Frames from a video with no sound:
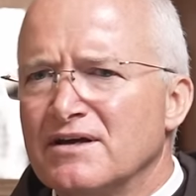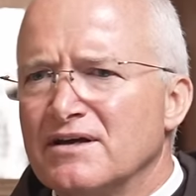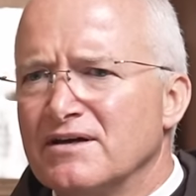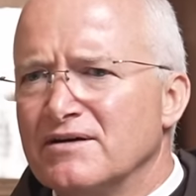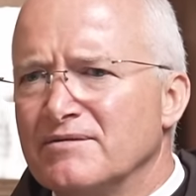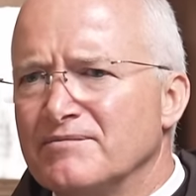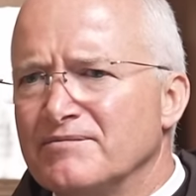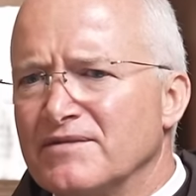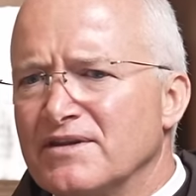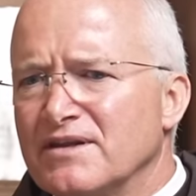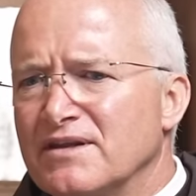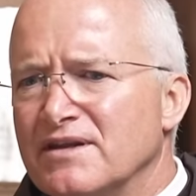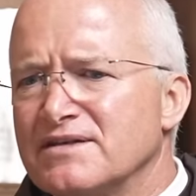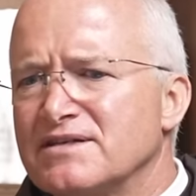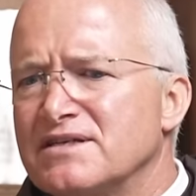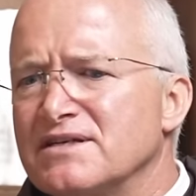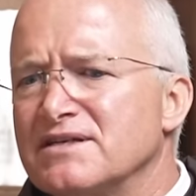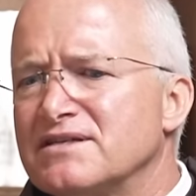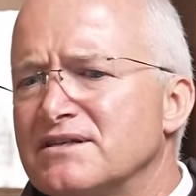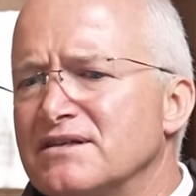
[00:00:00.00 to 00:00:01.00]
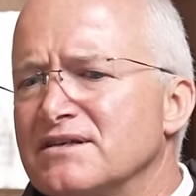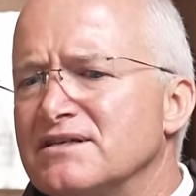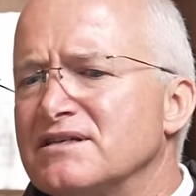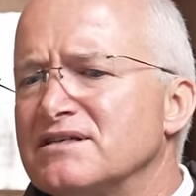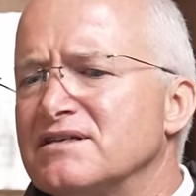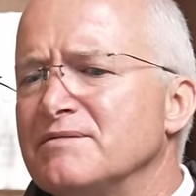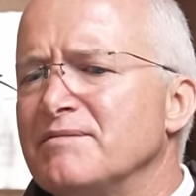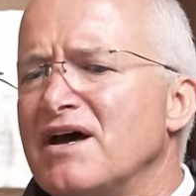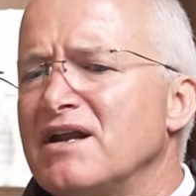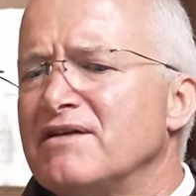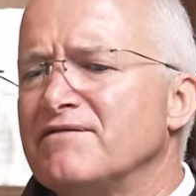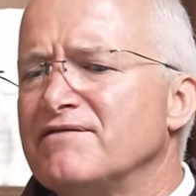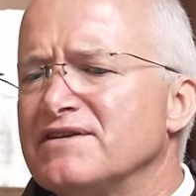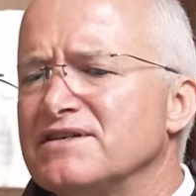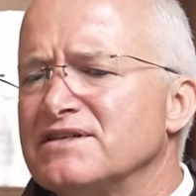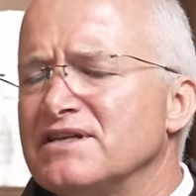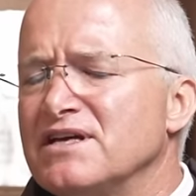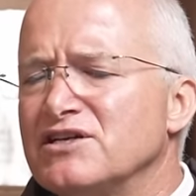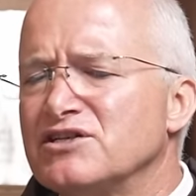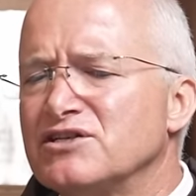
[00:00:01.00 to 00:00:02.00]
This is a
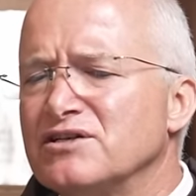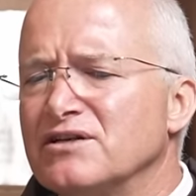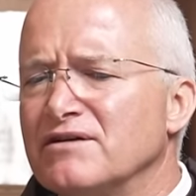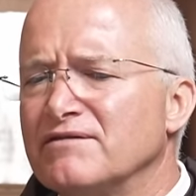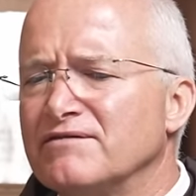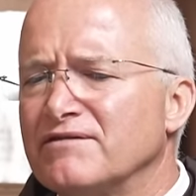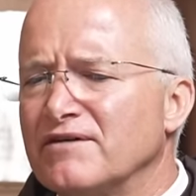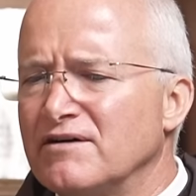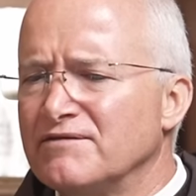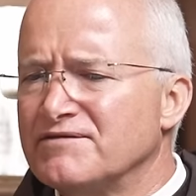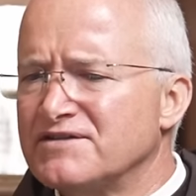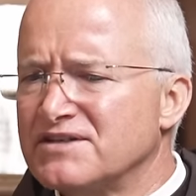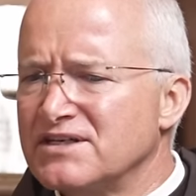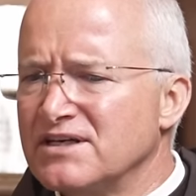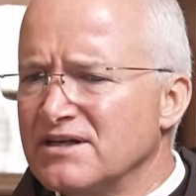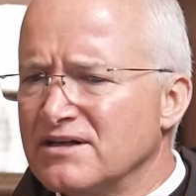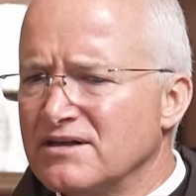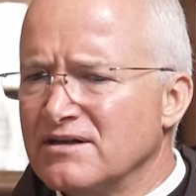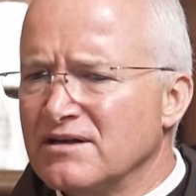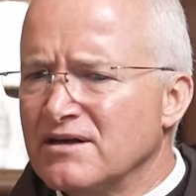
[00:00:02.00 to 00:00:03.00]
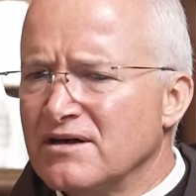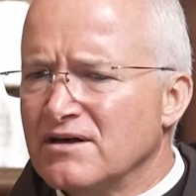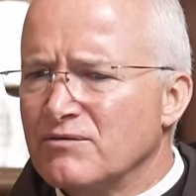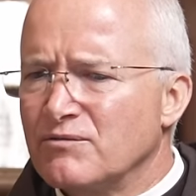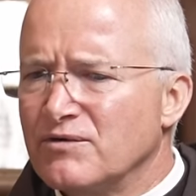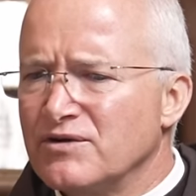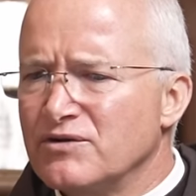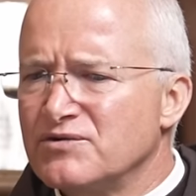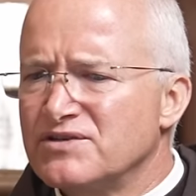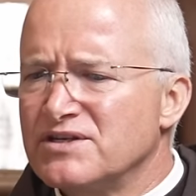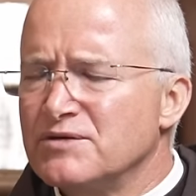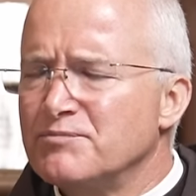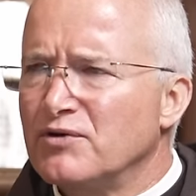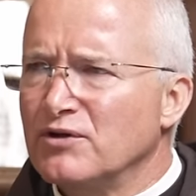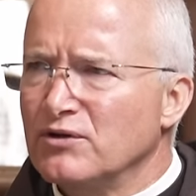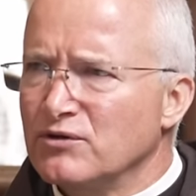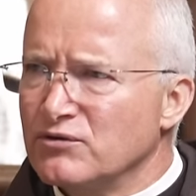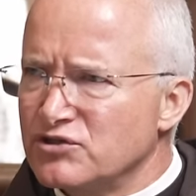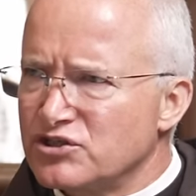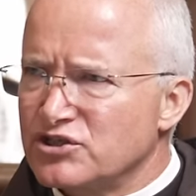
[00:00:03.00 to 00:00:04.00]
manifestation of sin when you see
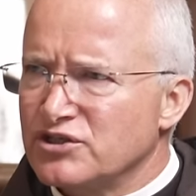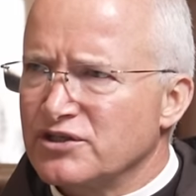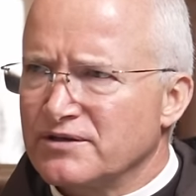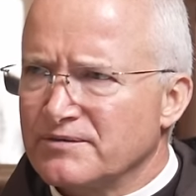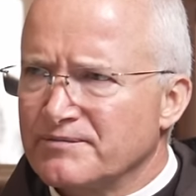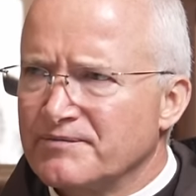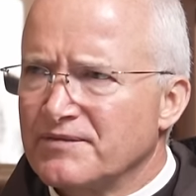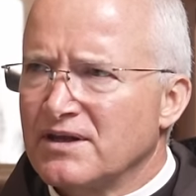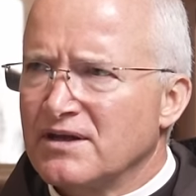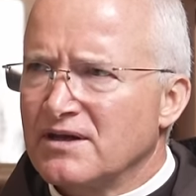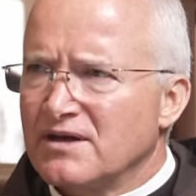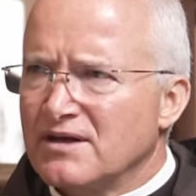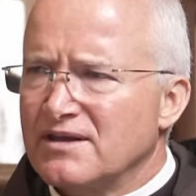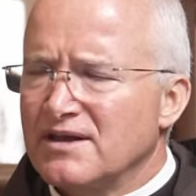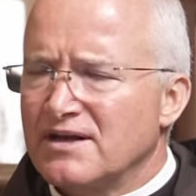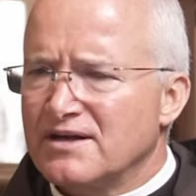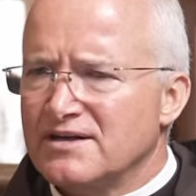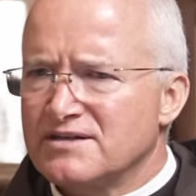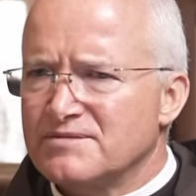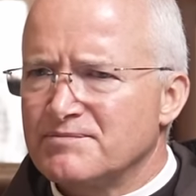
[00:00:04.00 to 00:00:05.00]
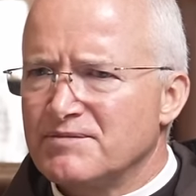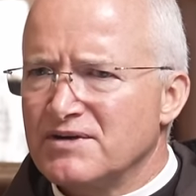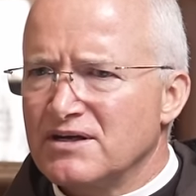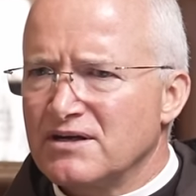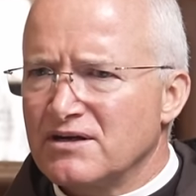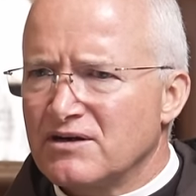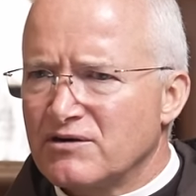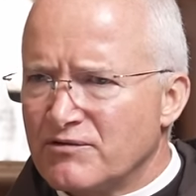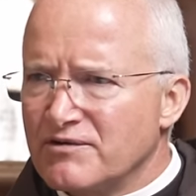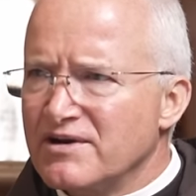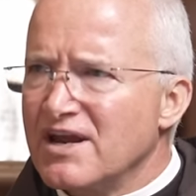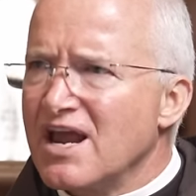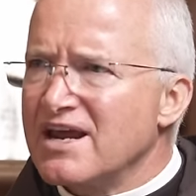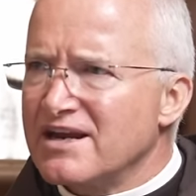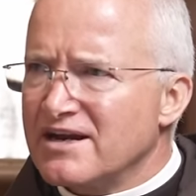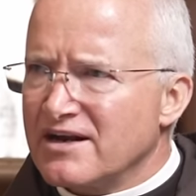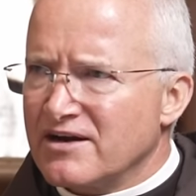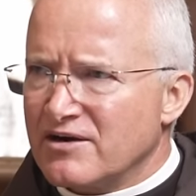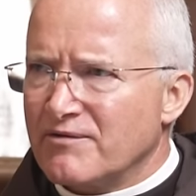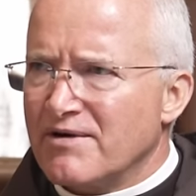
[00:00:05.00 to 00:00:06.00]
pollution that is being
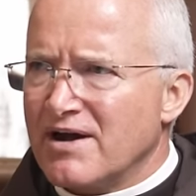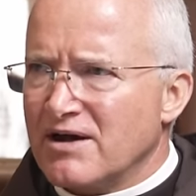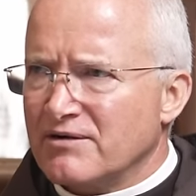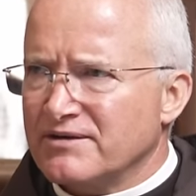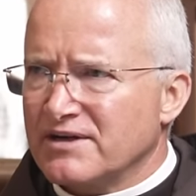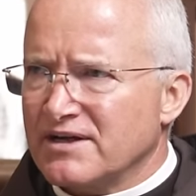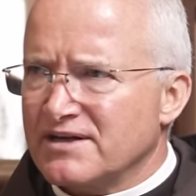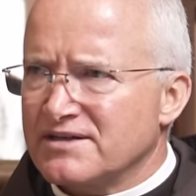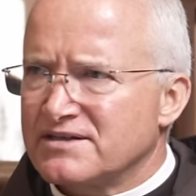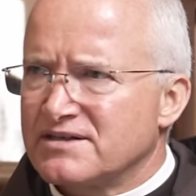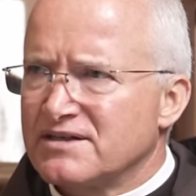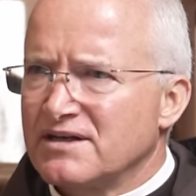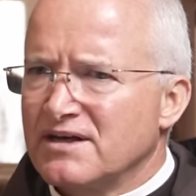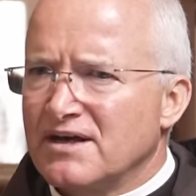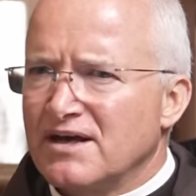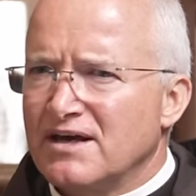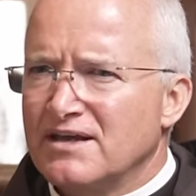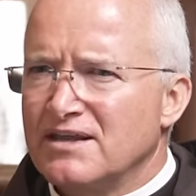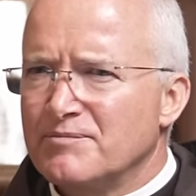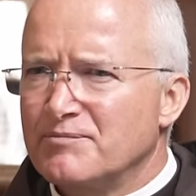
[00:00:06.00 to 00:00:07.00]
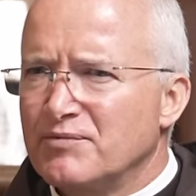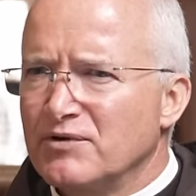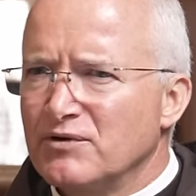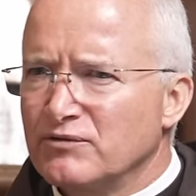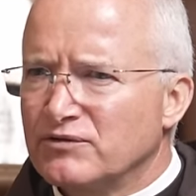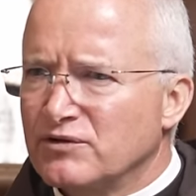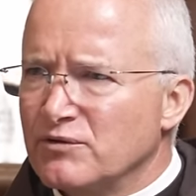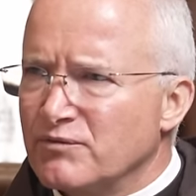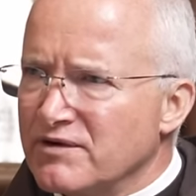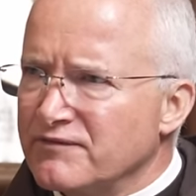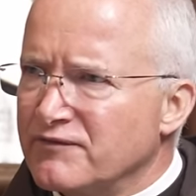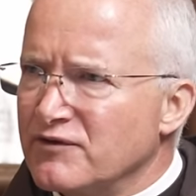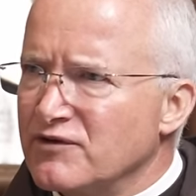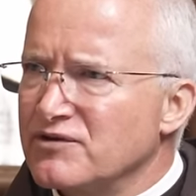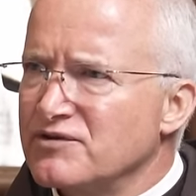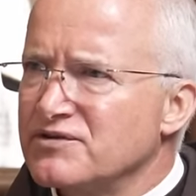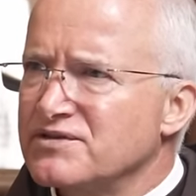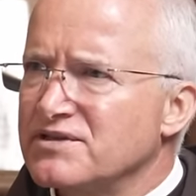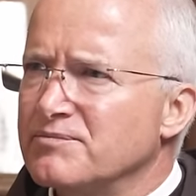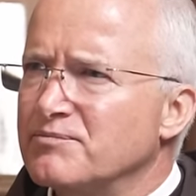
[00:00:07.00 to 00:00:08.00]
created around us, and they pollute the
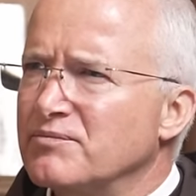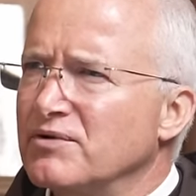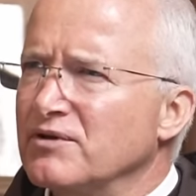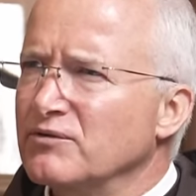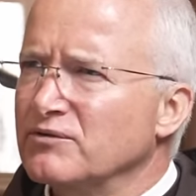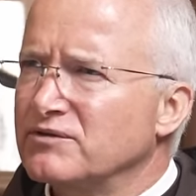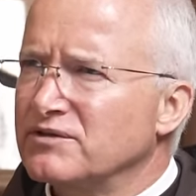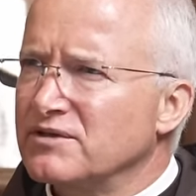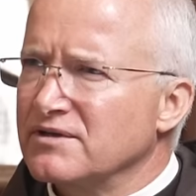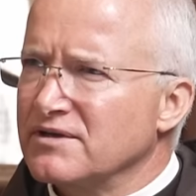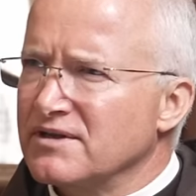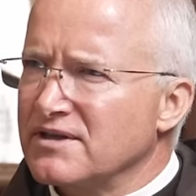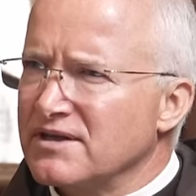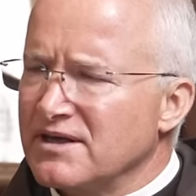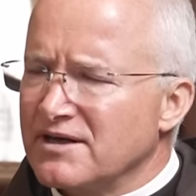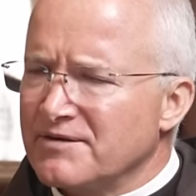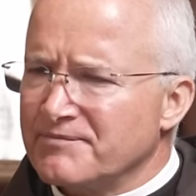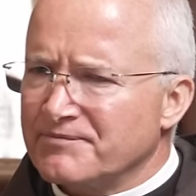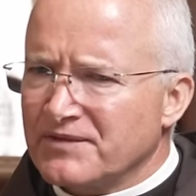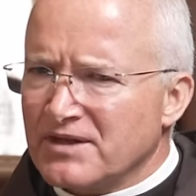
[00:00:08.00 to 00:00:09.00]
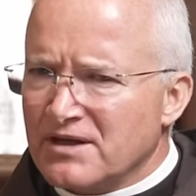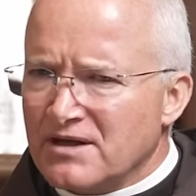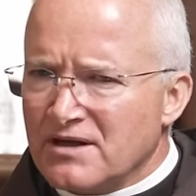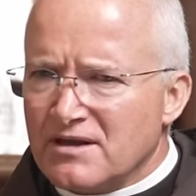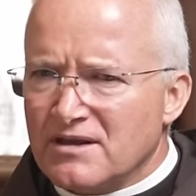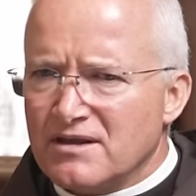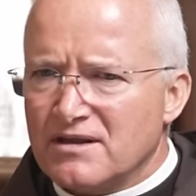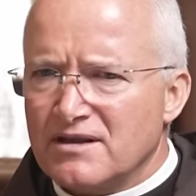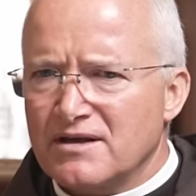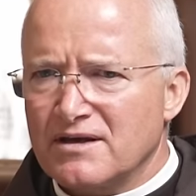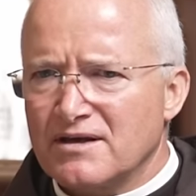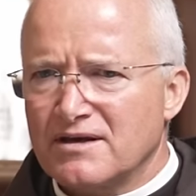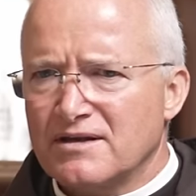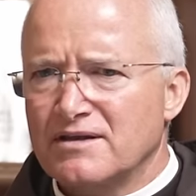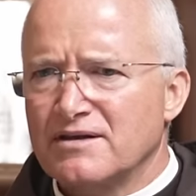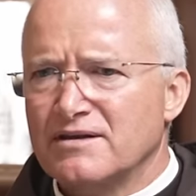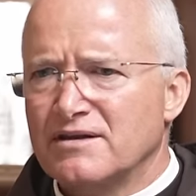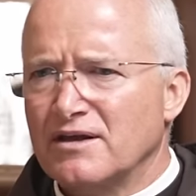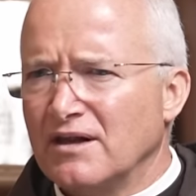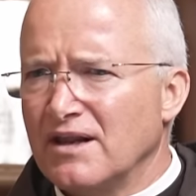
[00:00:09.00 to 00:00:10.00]
rivers, they pollute
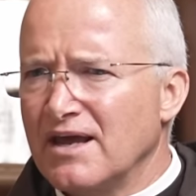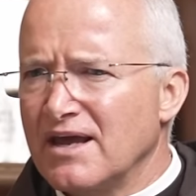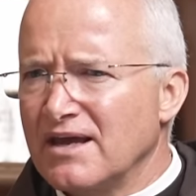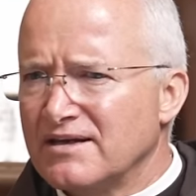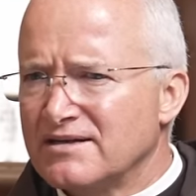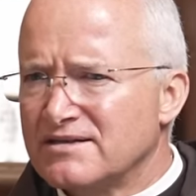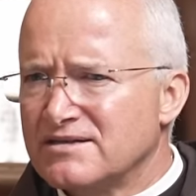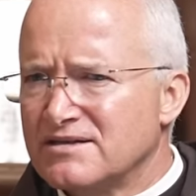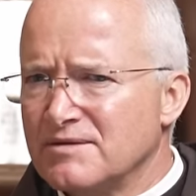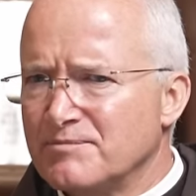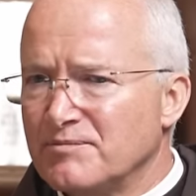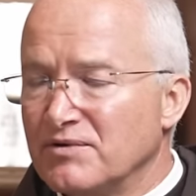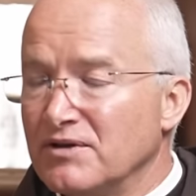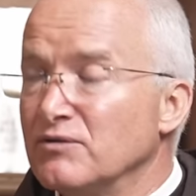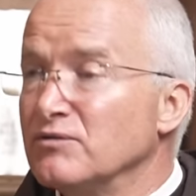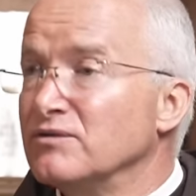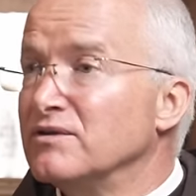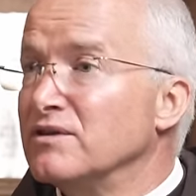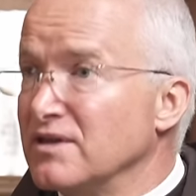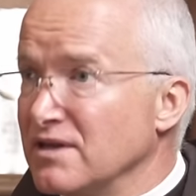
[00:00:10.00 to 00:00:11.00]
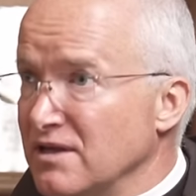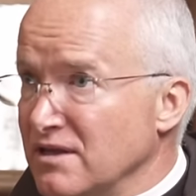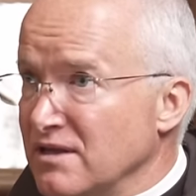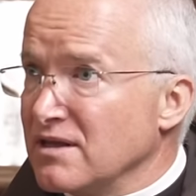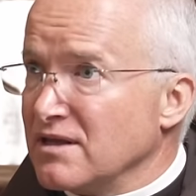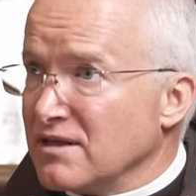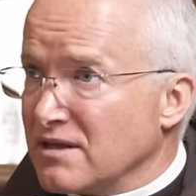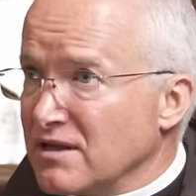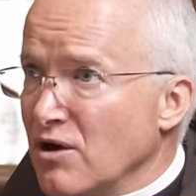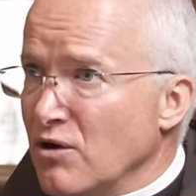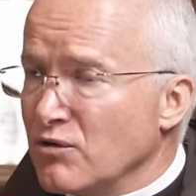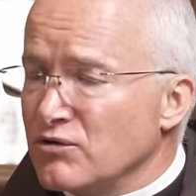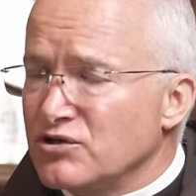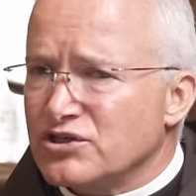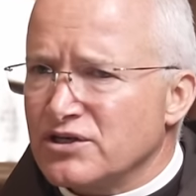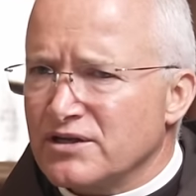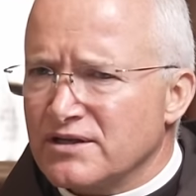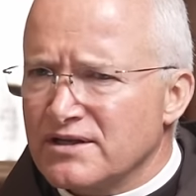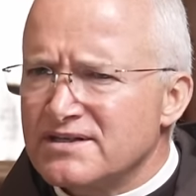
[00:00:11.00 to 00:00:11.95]
the lakes, they pollute the ocean.